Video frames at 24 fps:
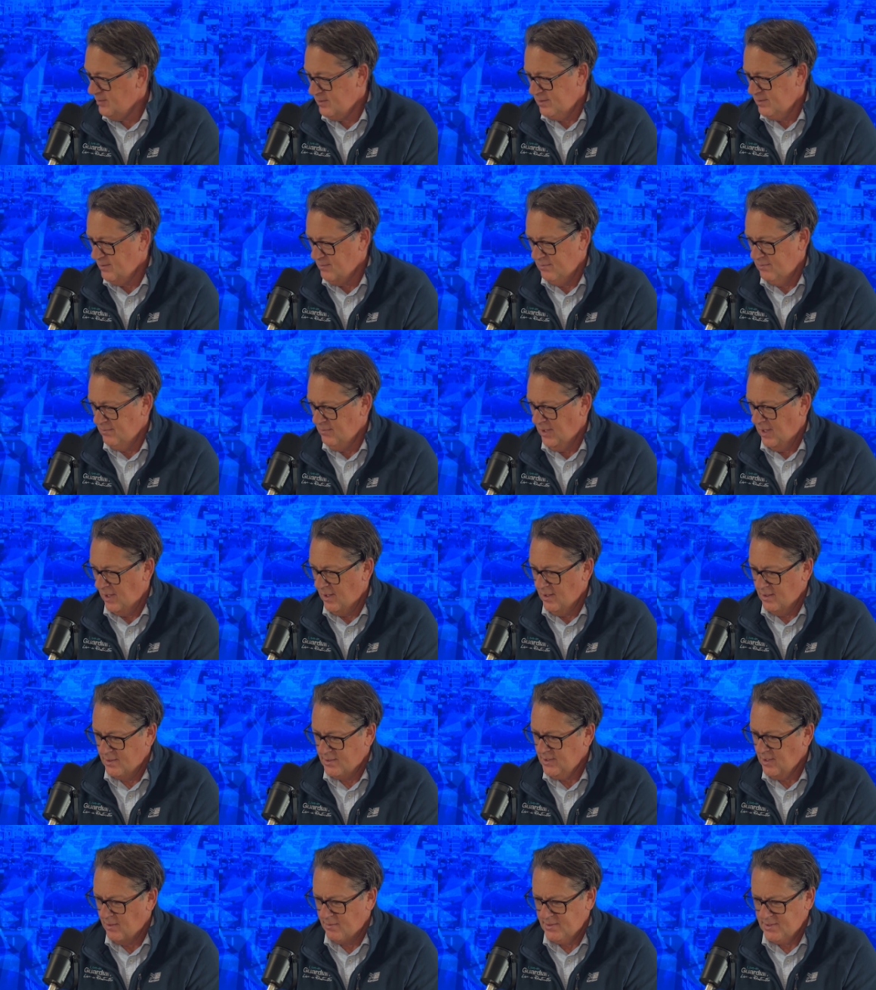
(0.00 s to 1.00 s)
sometimes yeah,
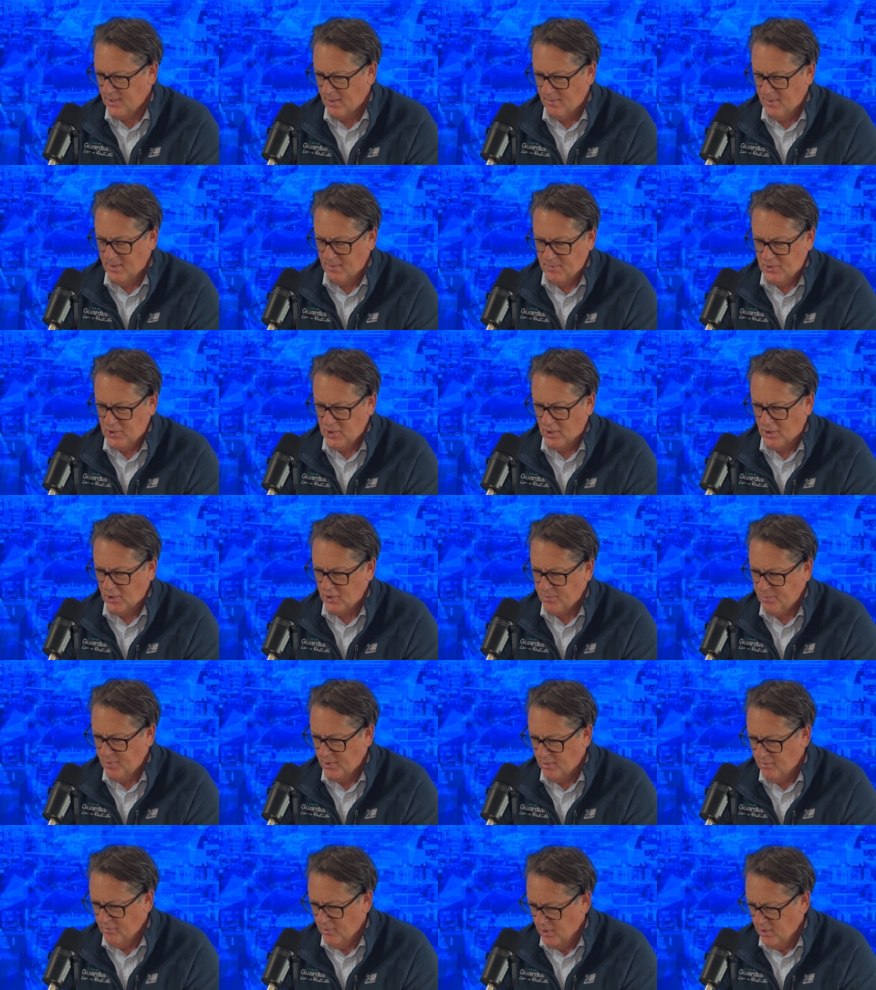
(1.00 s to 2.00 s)
some, some of them charge
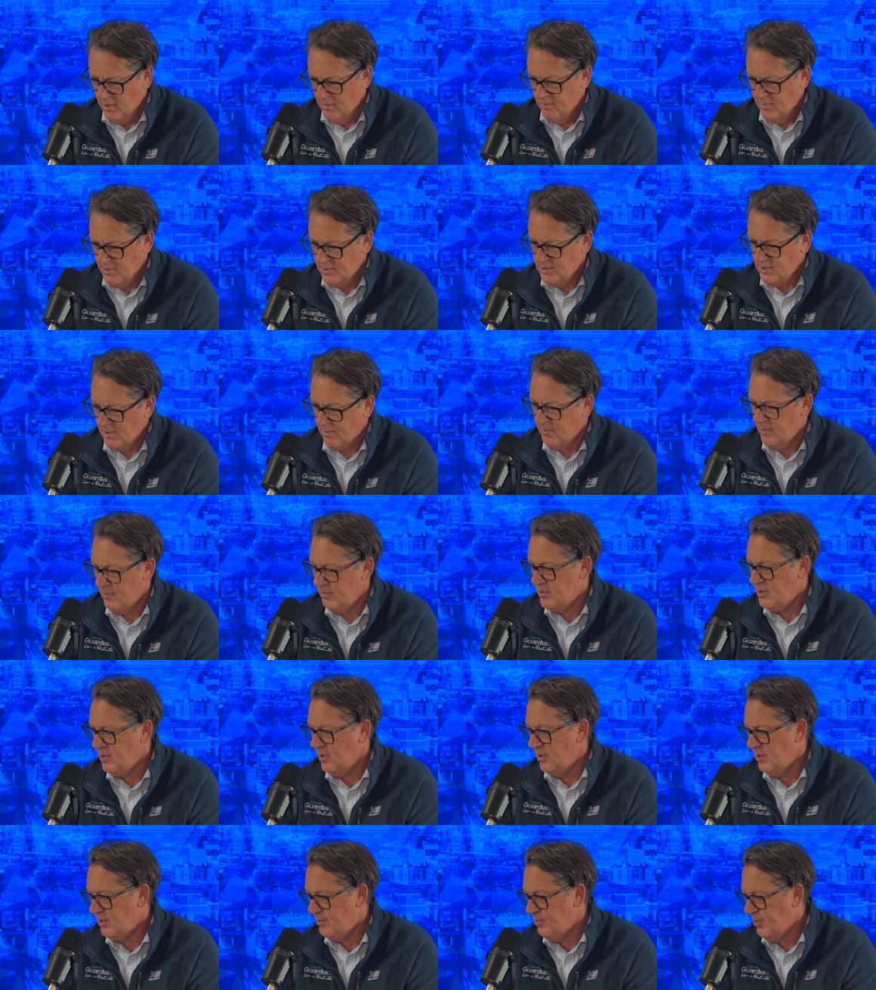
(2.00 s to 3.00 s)
per room, some of them
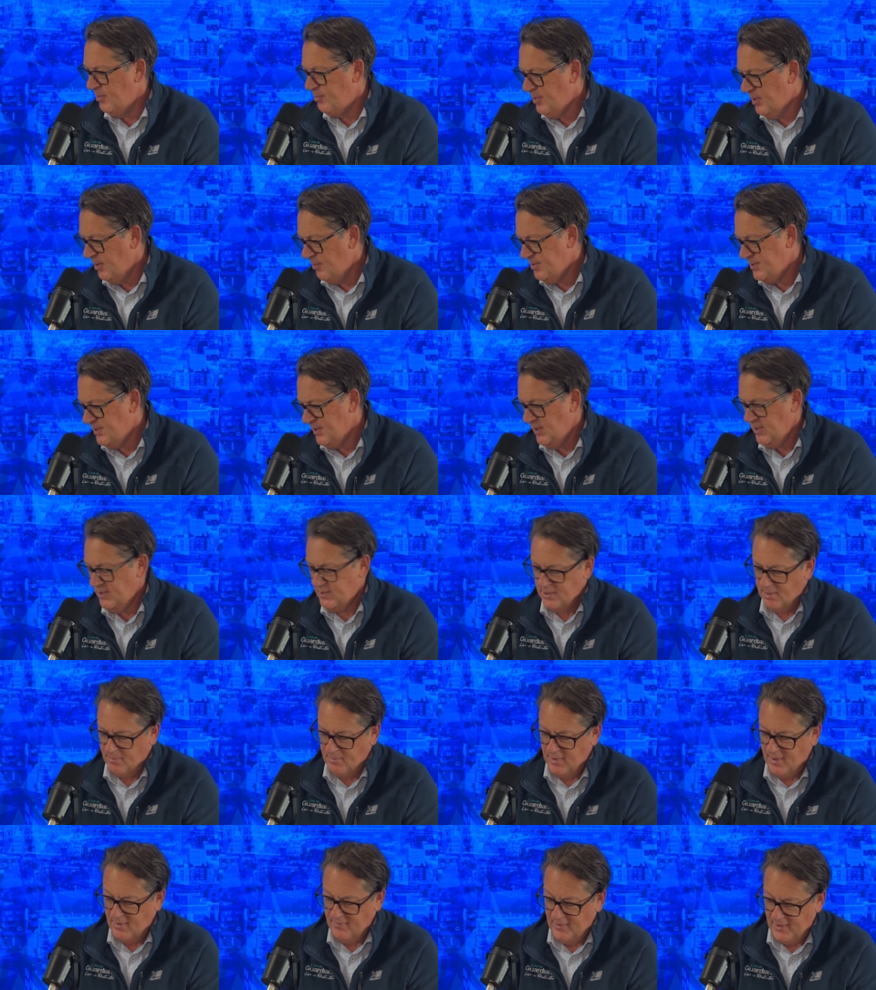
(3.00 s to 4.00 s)
charge per property,
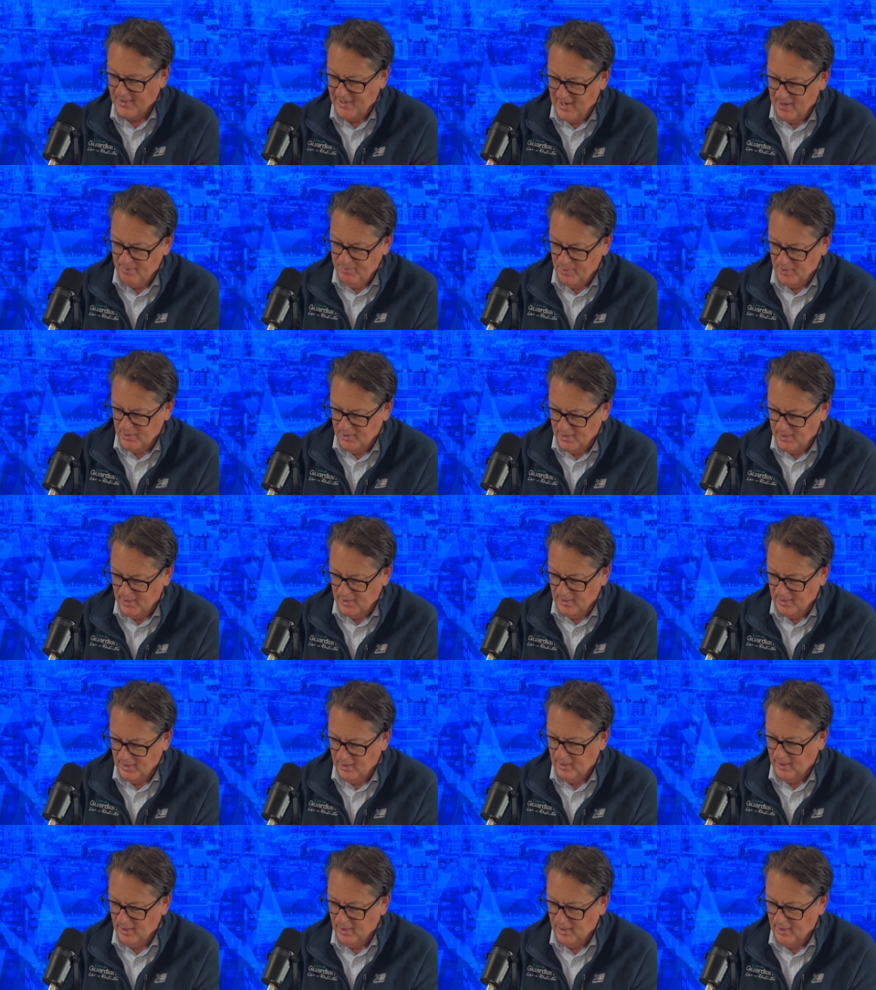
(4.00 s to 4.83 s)
some have a cap on it.